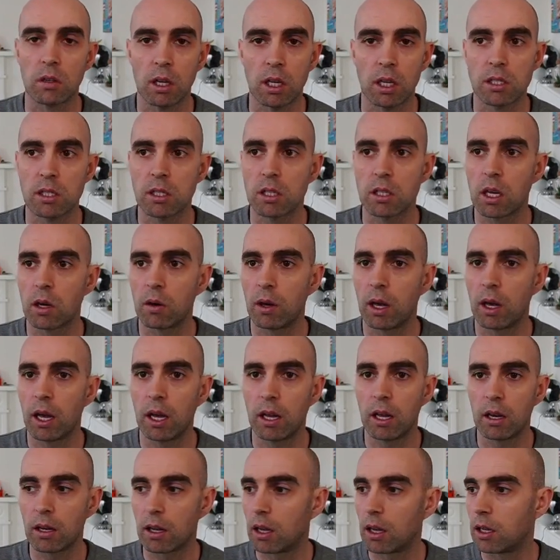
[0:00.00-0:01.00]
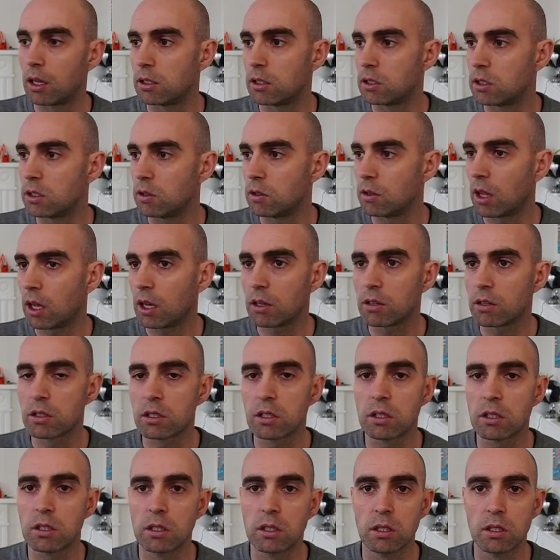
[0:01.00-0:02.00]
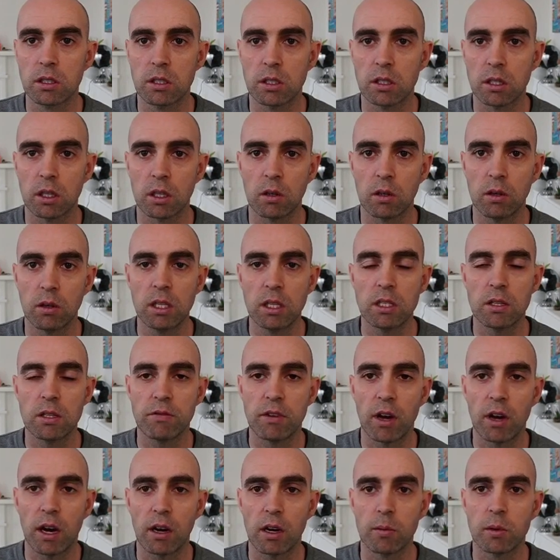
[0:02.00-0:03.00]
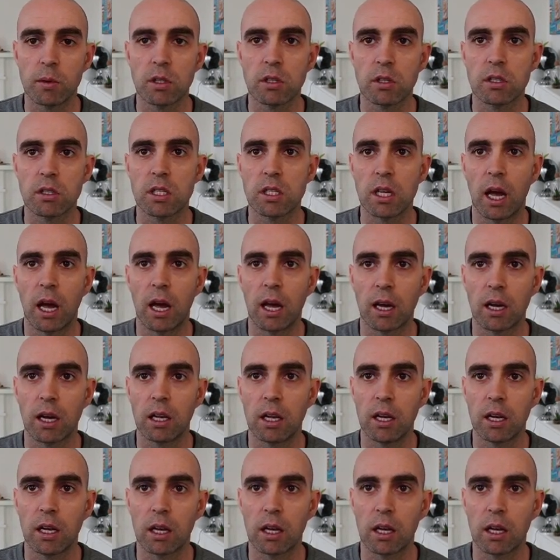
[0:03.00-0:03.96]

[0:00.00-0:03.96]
let's go ahead and do that. So into variables and click